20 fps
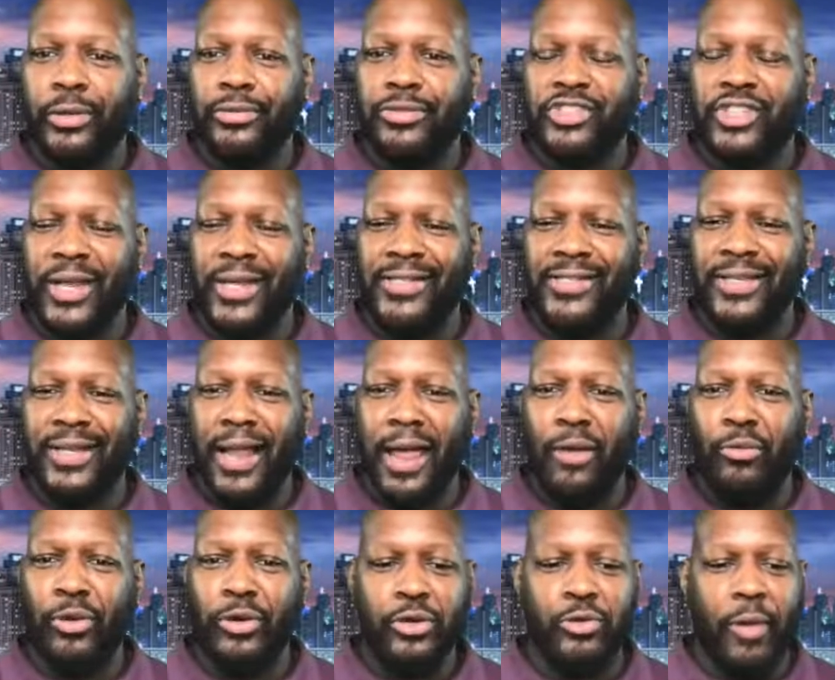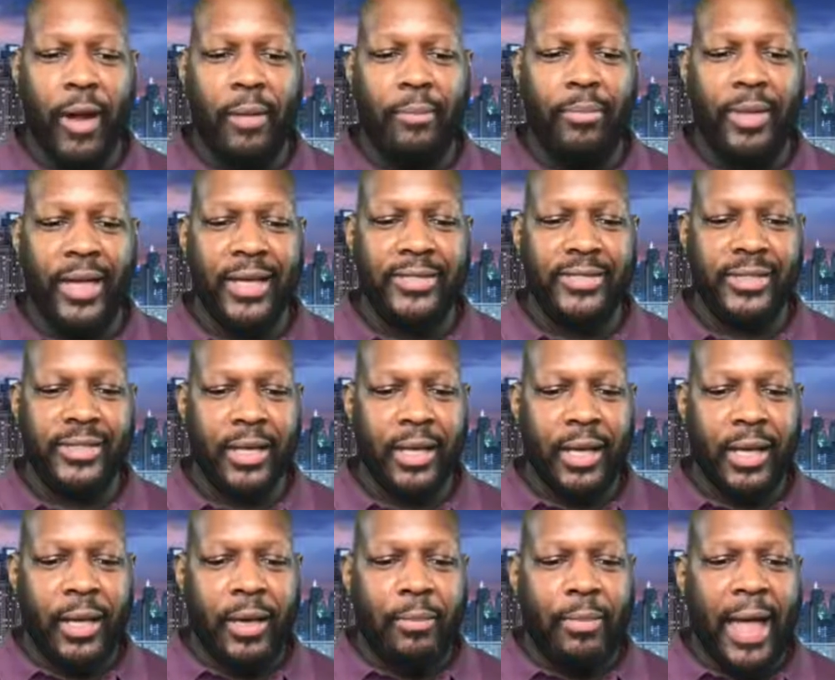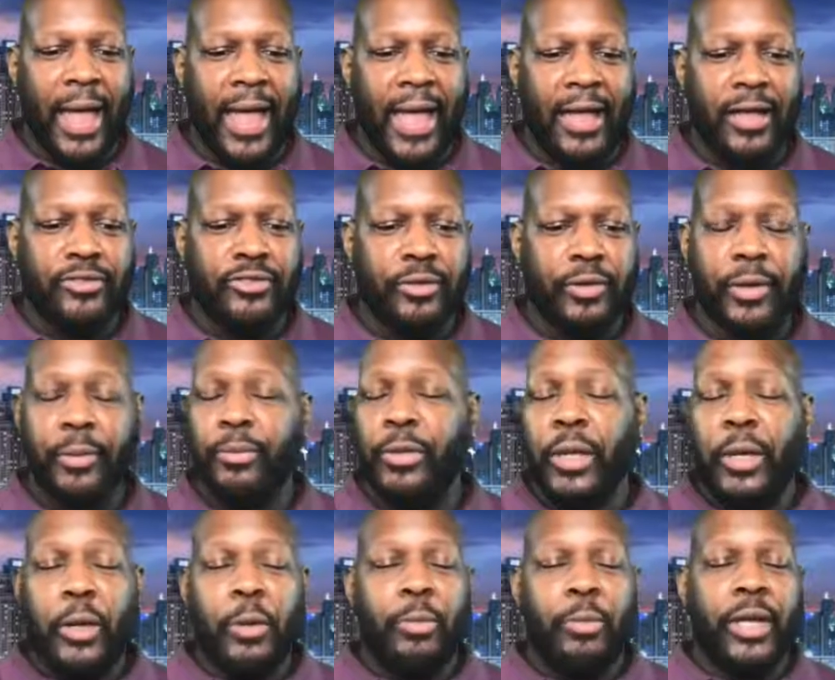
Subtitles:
Chase and I will do our best by answering them.